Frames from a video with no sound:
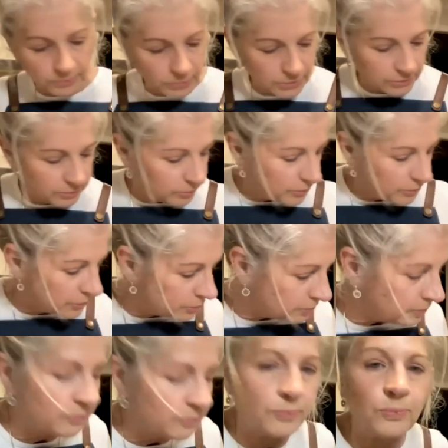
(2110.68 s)

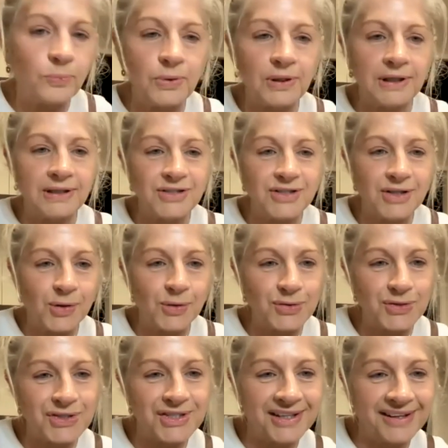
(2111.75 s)
we'll
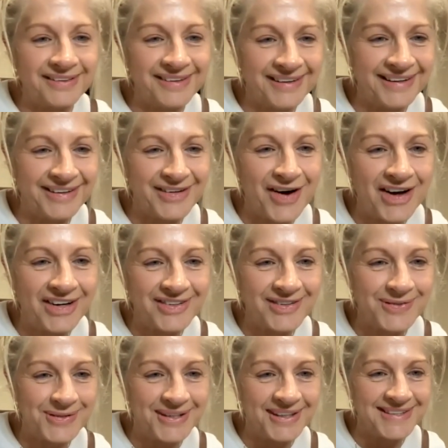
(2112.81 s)
indulge the guided
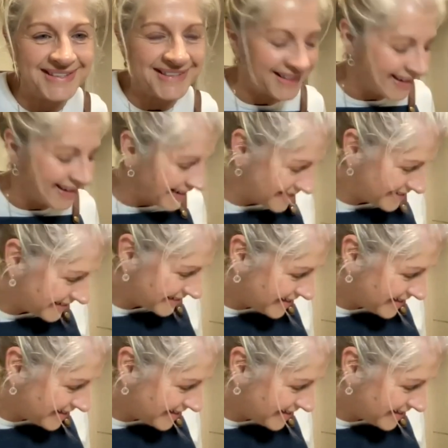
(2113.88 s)
cooking tonight.